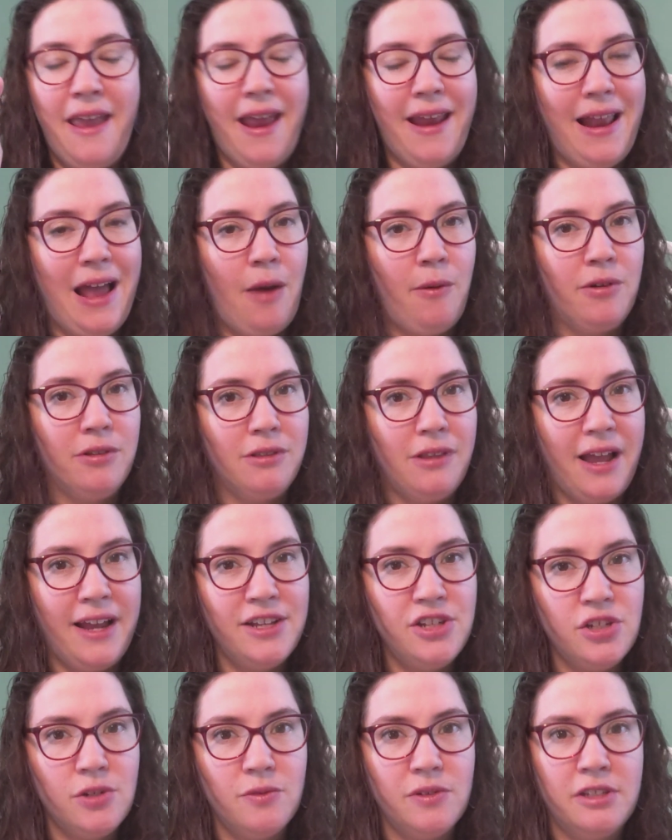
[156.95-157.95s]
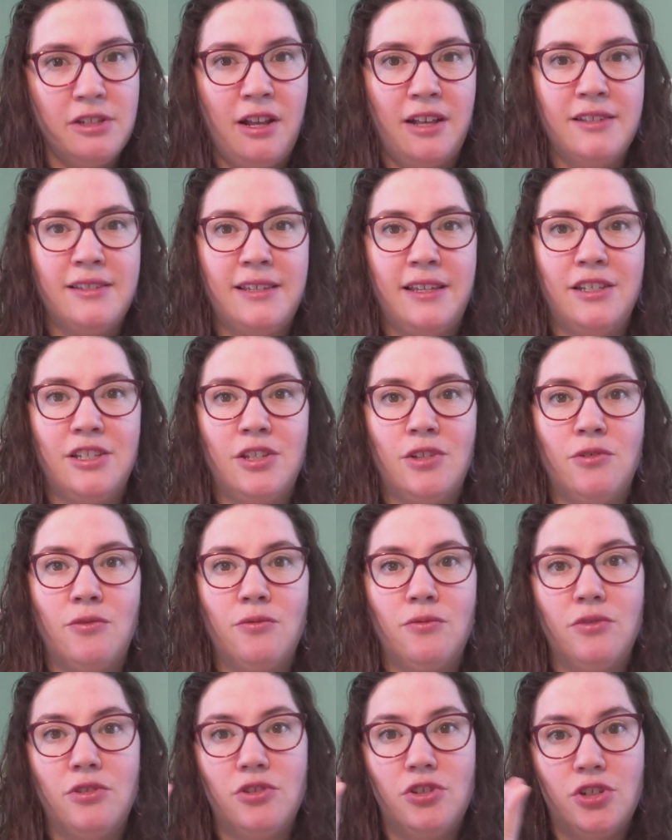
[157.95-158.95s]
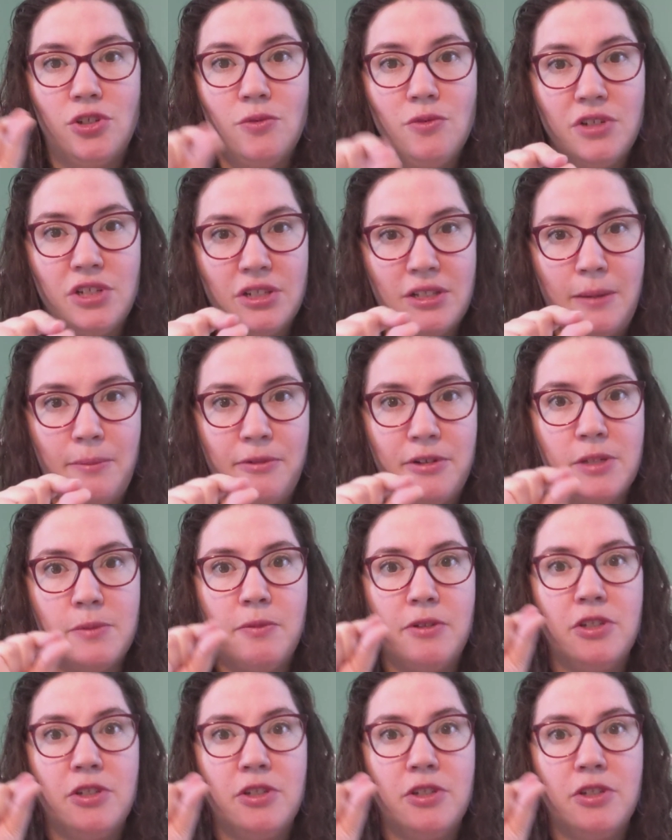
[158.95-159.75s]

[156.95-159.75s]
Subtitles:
And how Elisha was not sent to the Jewish lepers,